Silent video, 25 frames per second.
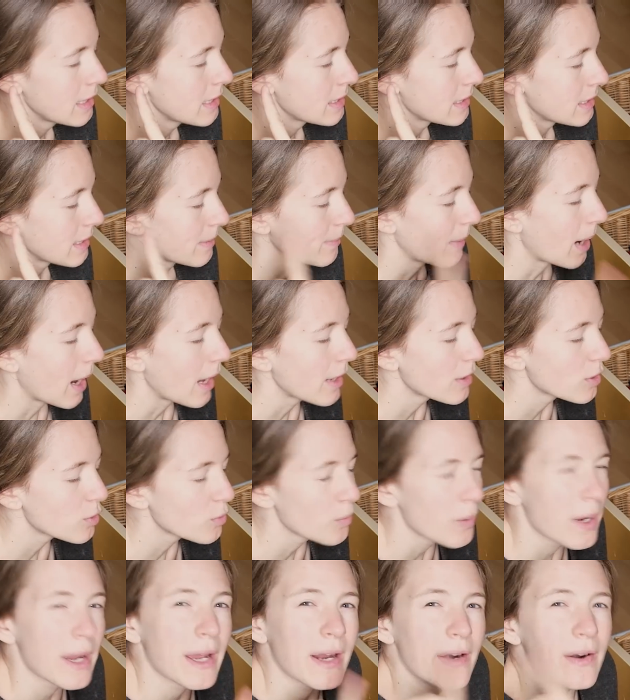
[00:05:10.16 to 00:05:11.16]
some
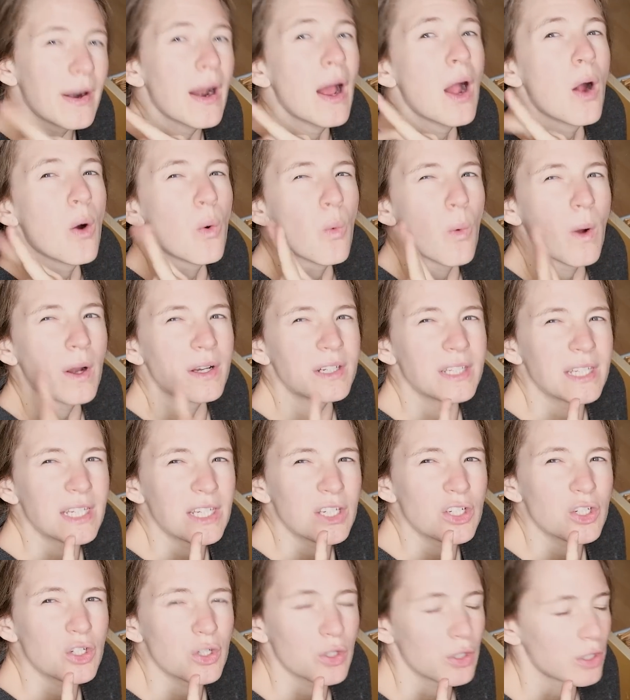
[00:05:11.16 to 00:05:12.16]
underwear, one
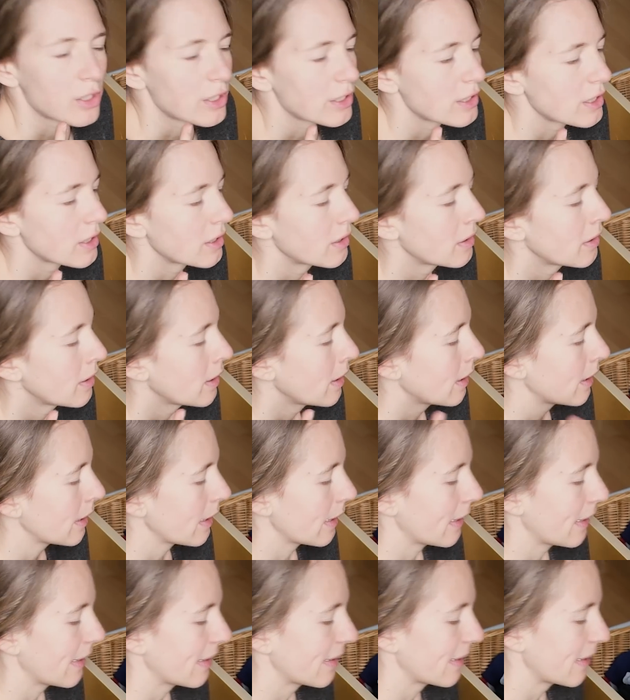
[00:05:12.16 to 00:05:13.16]
t-shirt,
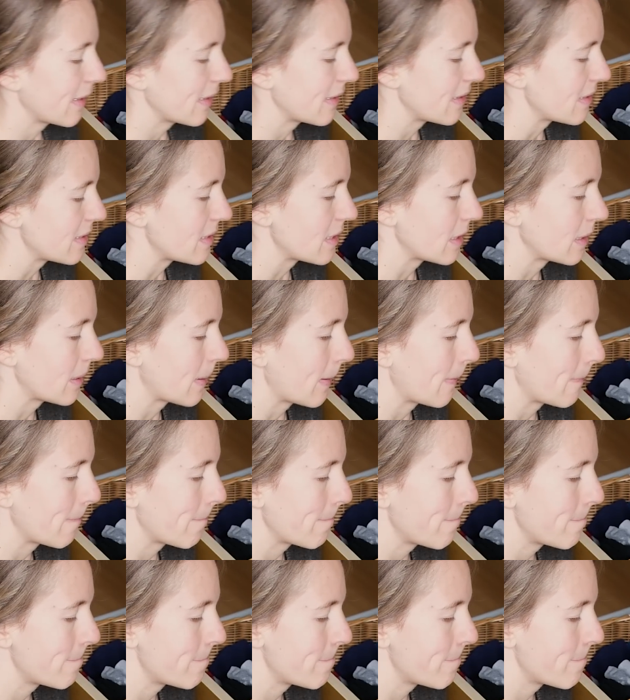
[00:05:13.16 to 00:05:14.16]
and
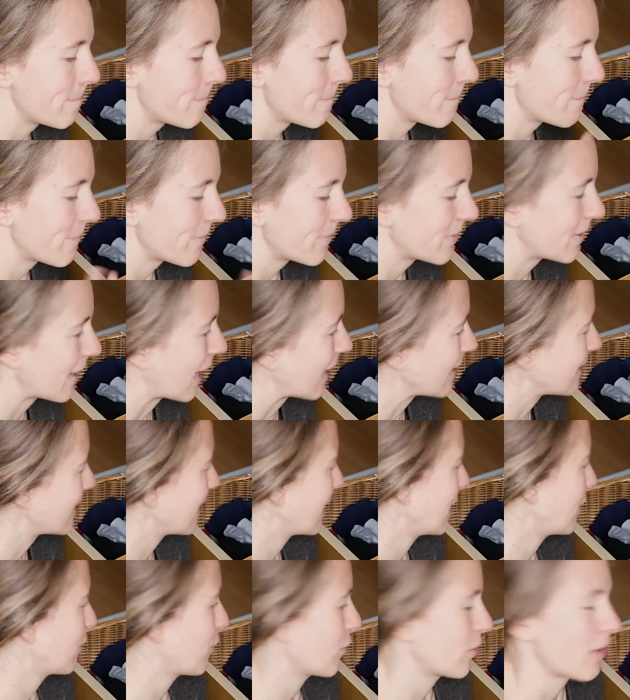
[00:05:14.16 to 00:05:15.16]
that's
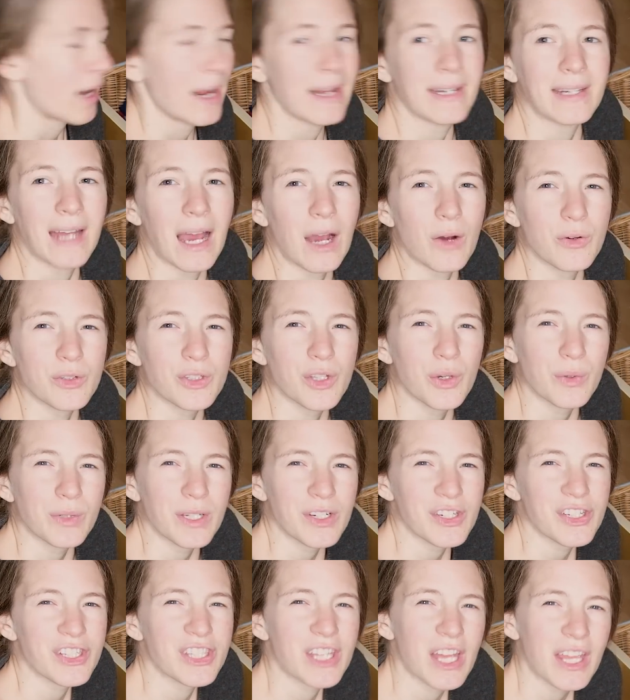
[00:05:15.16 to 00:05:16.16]
it for right now. So
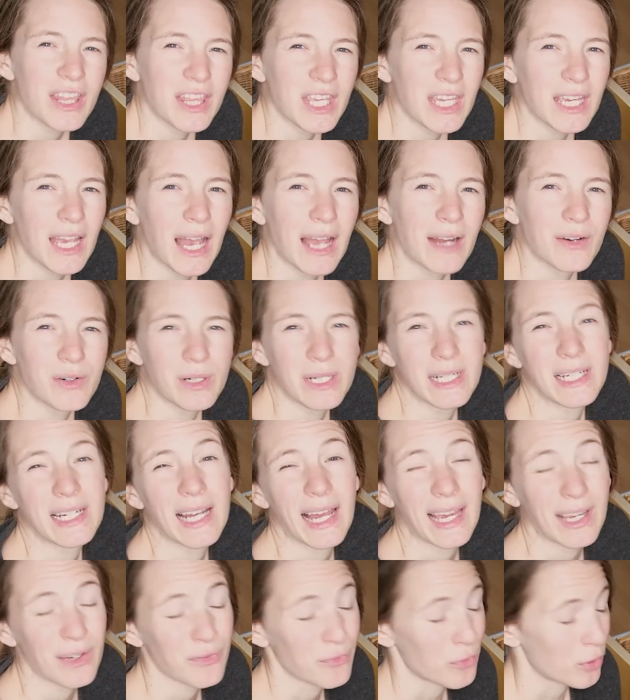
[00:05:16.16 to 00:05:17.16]
there's nothing I really
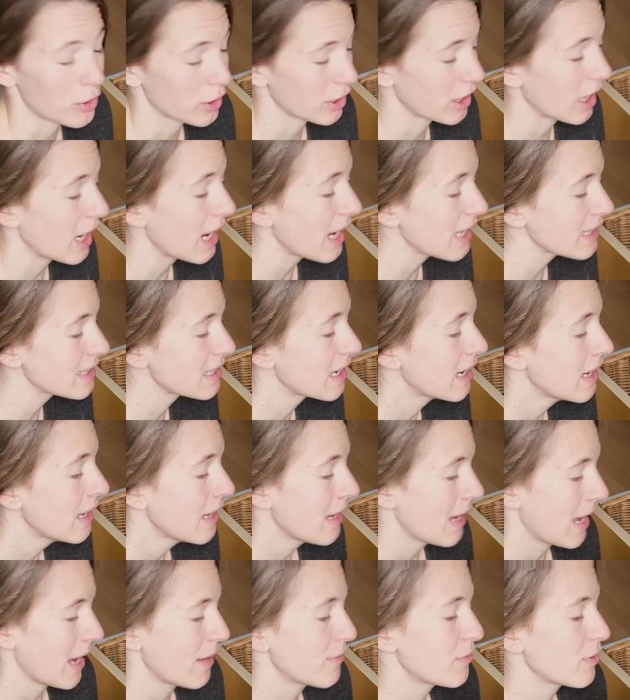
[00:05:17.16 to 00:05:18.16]
like forgot.
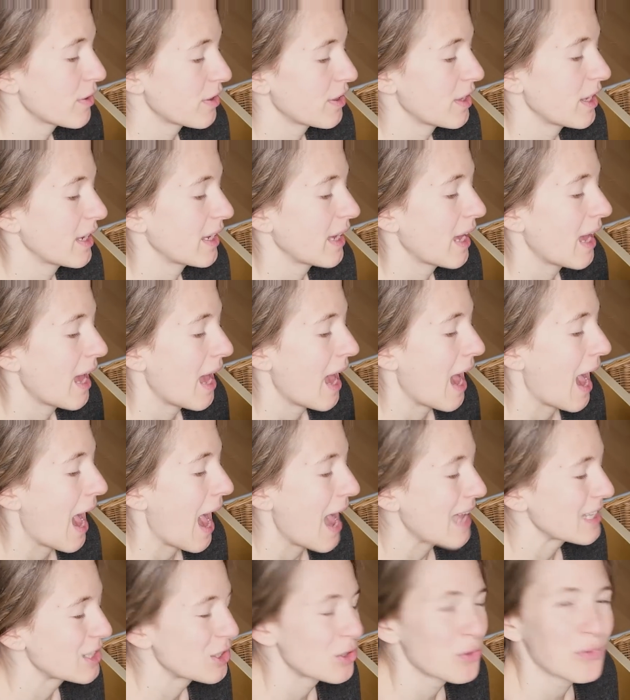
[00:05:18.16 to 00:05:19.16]
Everything
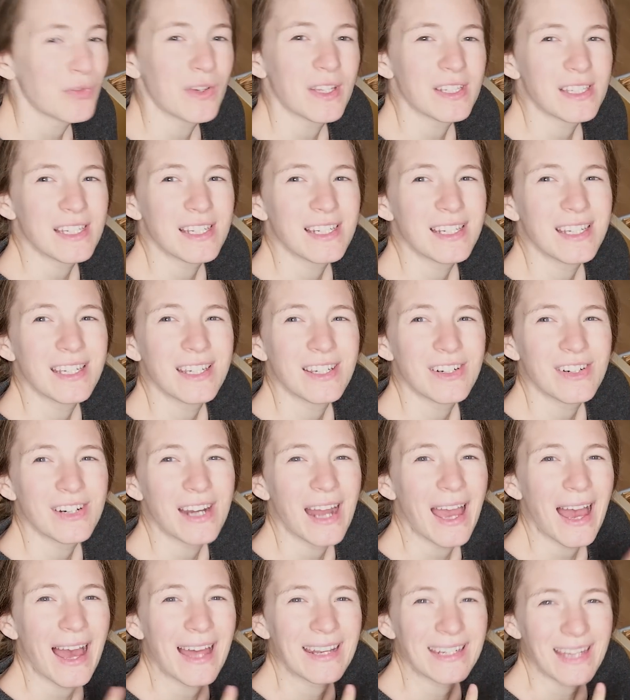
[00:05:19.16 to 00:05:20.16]
has to fit in here
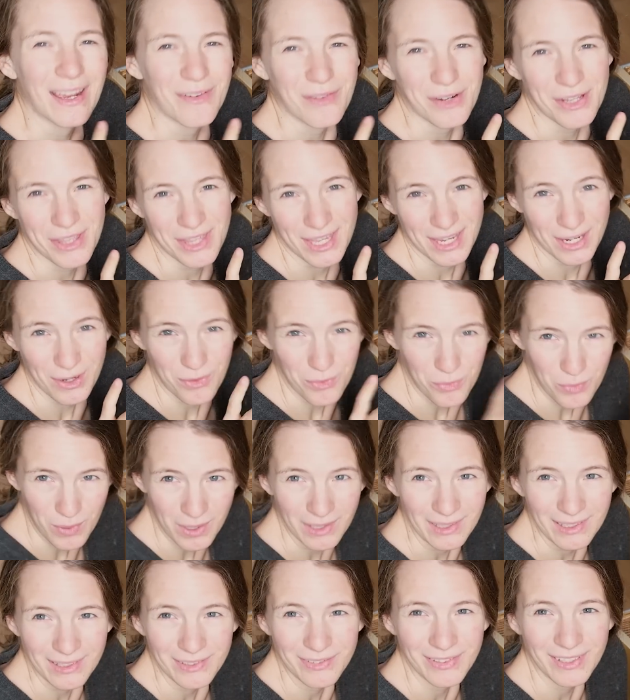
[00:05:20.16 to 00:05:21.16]
and everything
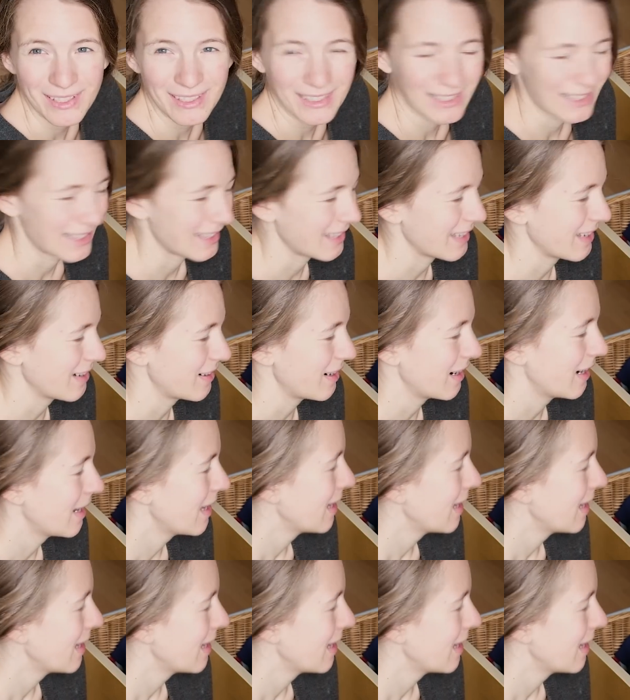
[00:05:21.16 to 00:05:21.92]
will fit in here.